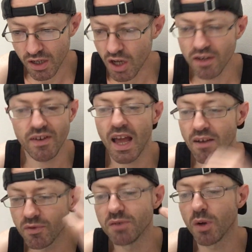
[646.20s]
I kind of
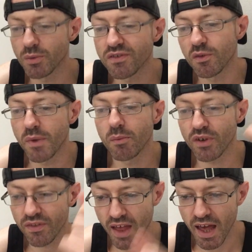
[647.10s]
have these moments of
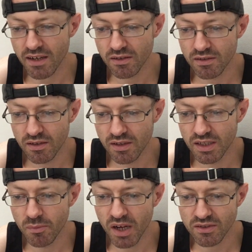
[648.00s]
remembering that
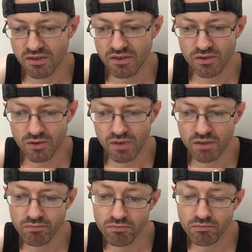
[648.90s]
in amongst, just sort of like,